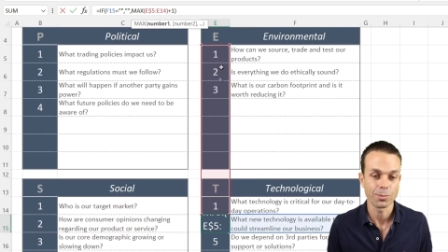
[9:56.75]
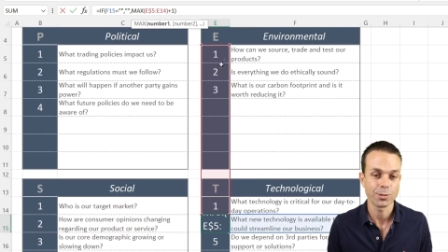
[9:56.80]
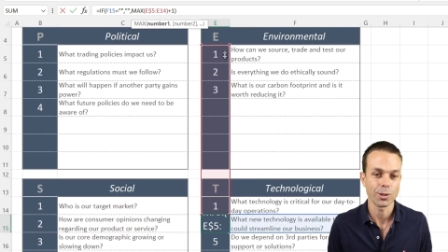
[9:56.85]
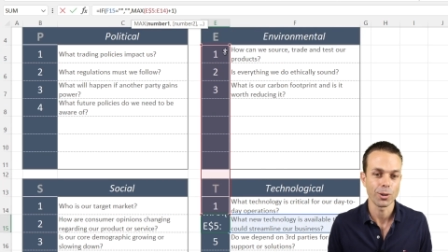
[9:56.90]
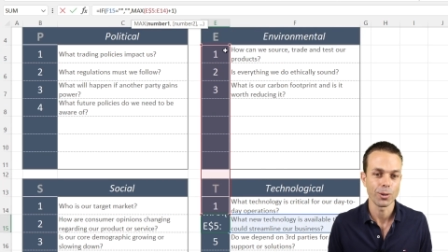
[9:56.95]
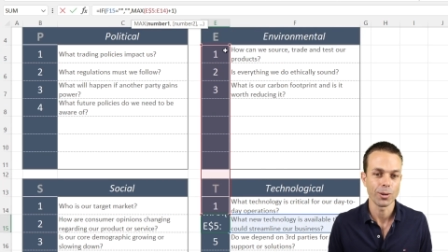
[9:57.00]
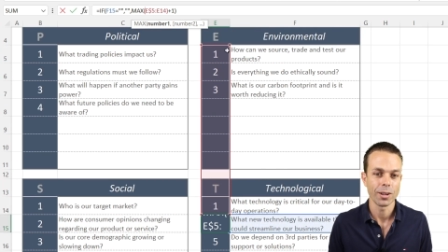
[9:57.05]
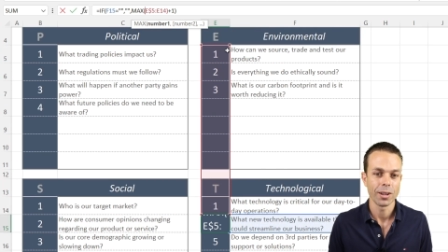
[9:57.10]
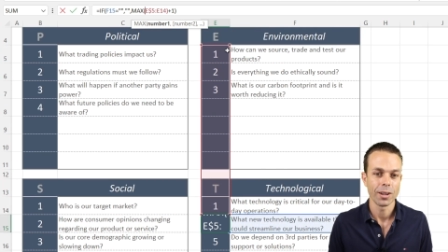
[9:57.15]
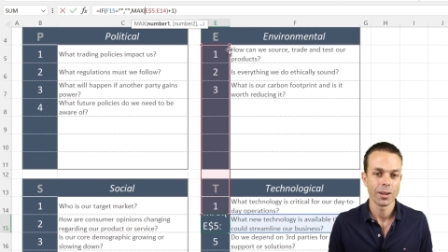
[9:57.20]

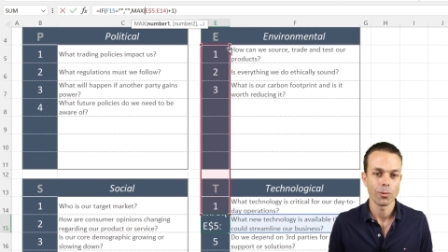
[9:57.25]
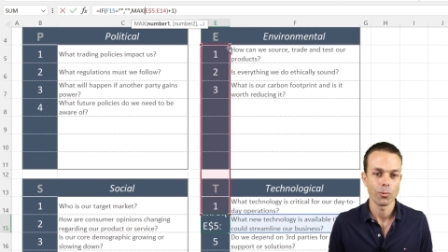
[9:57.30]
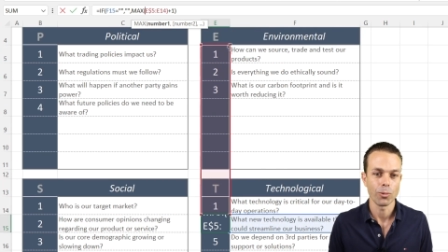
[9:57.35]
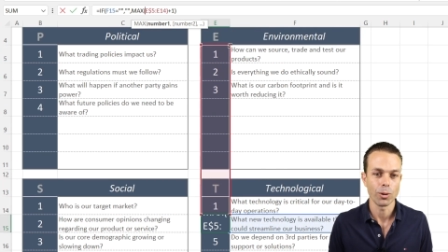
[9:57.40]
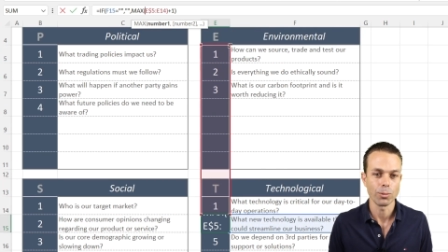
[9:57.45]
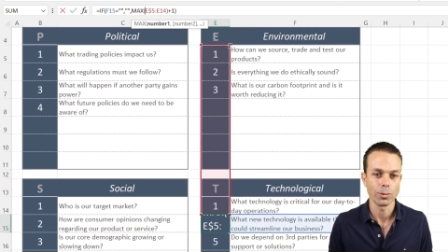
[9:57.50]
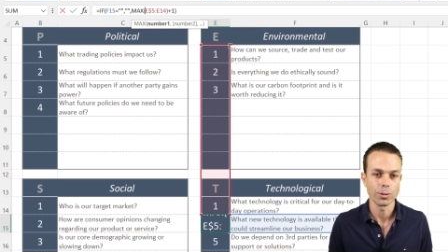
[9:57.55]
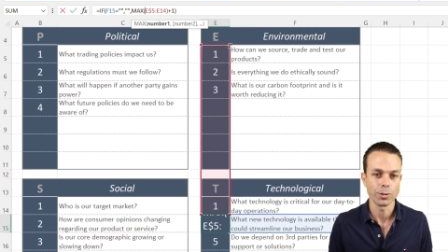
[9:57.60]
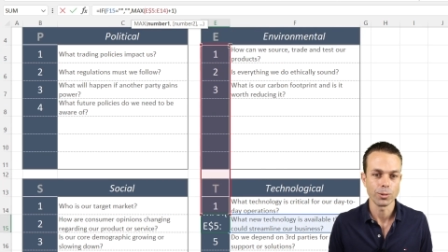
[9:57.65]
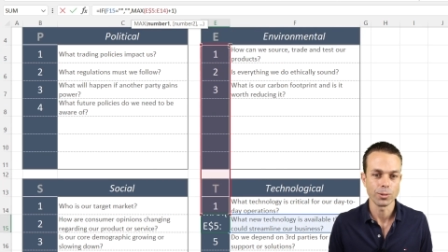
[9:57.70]
So
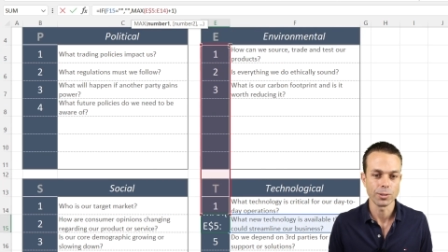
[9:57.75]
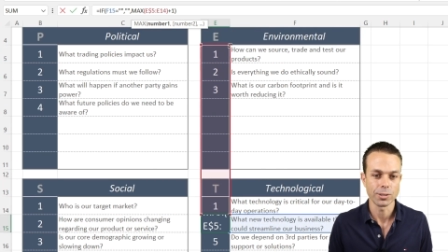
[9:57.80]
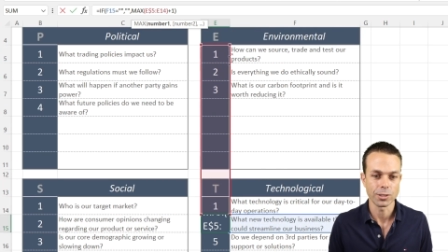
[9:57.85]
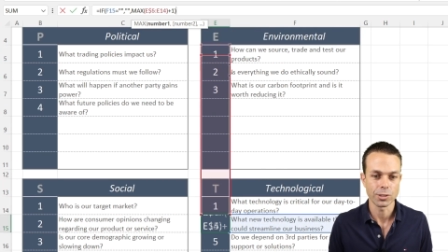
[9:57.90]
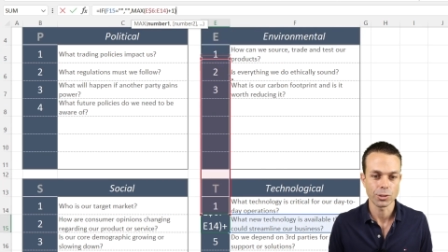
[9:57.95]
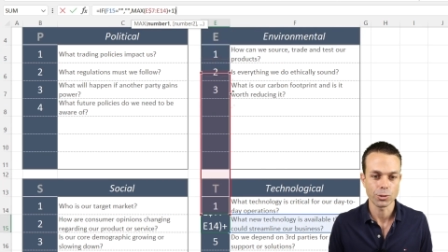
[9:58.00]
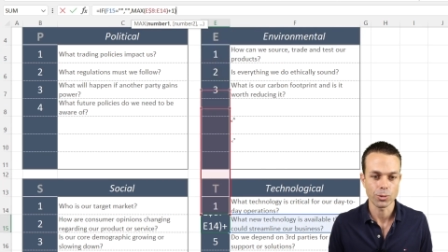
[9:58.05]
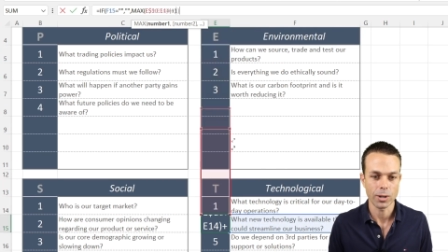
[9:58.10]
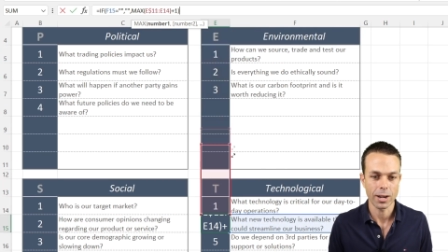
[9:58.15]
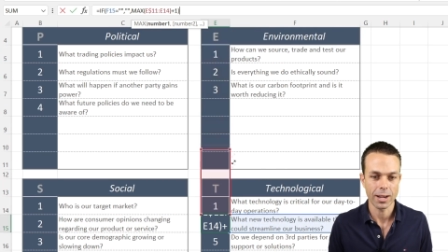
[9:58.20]
what we'll do is
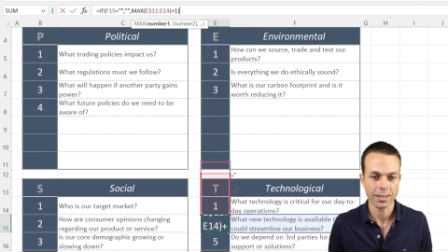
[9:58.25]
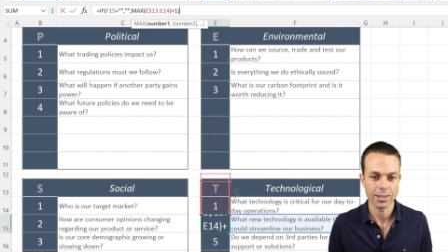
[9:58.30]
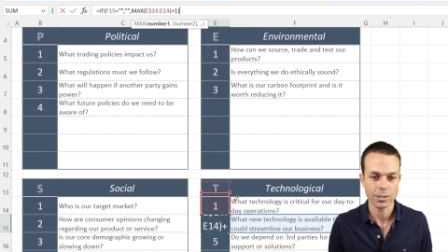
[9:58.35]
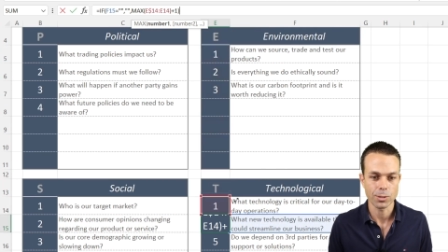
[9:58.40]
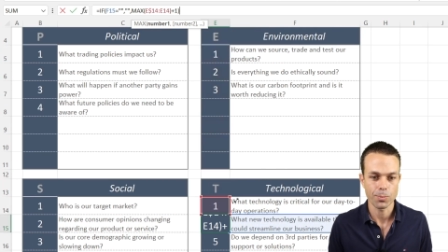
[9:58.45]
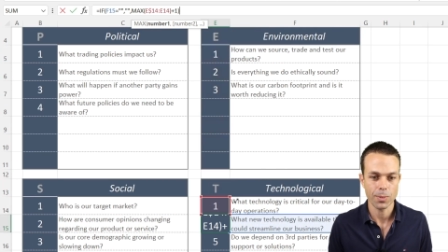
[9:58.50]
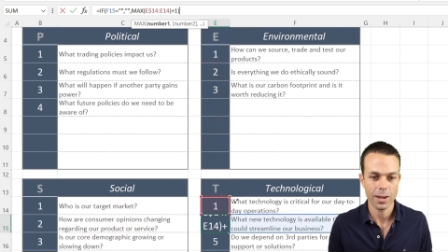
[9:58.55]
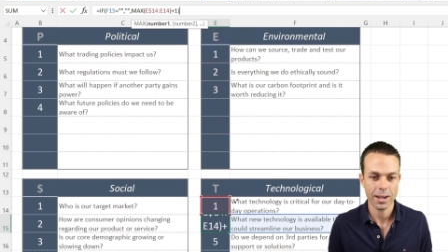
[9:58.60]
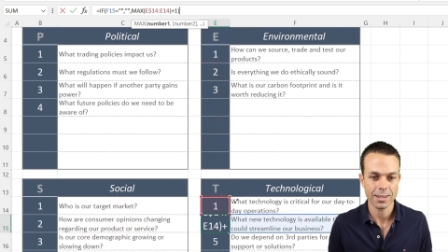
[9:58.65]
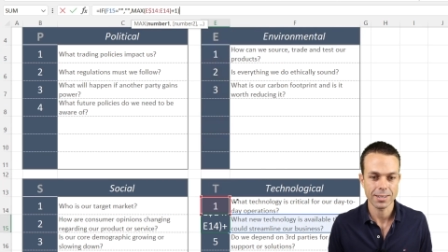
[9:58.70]
just drag this
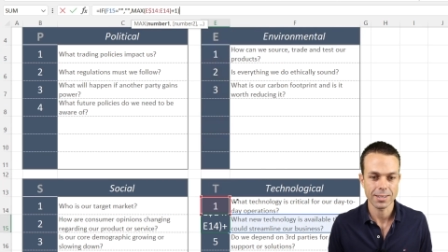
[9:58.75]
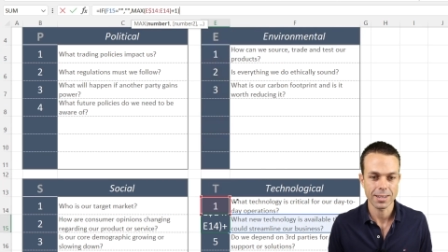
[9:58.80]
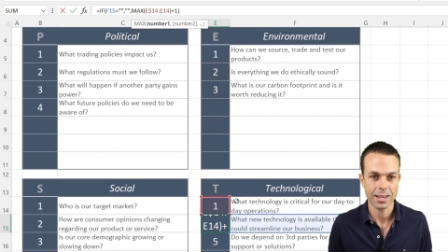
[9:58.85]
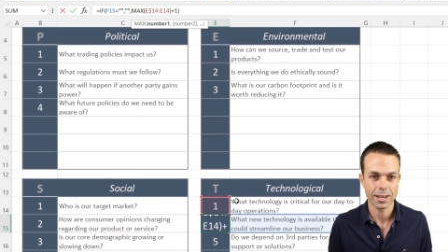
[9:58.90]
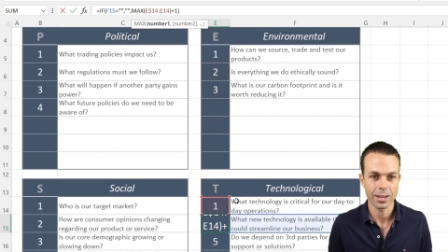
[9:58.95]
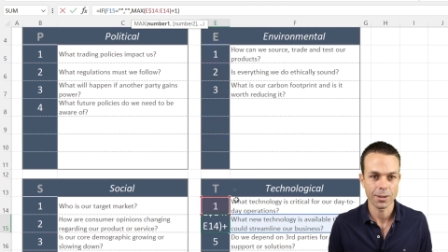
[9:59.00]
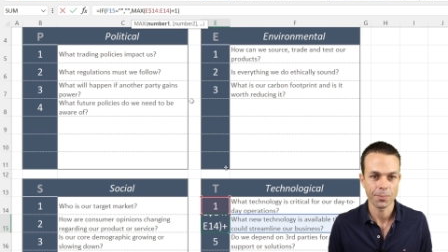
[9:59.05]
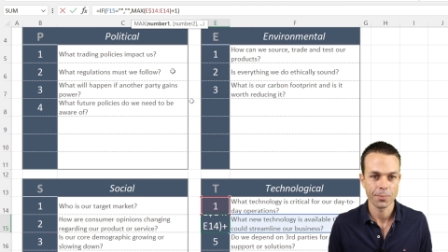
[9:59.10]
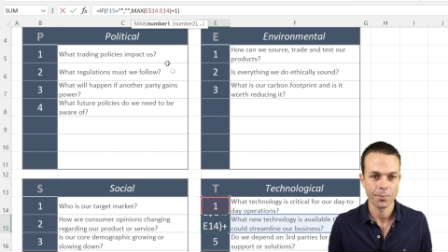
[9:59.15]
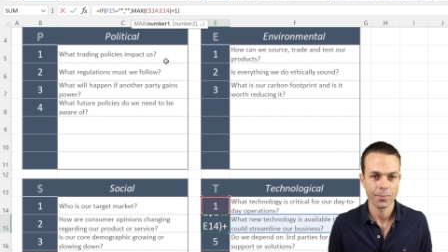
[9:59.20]
back
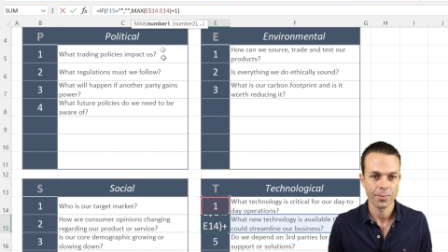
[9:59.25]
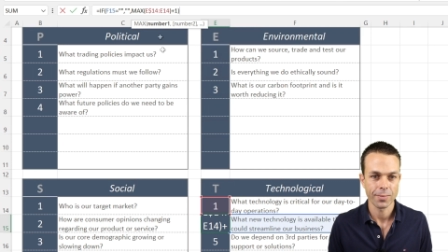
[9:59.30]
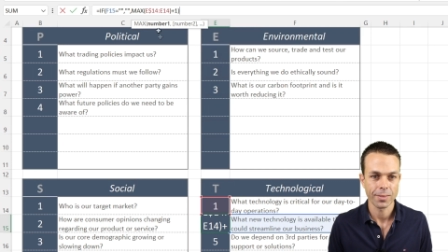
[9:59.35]
down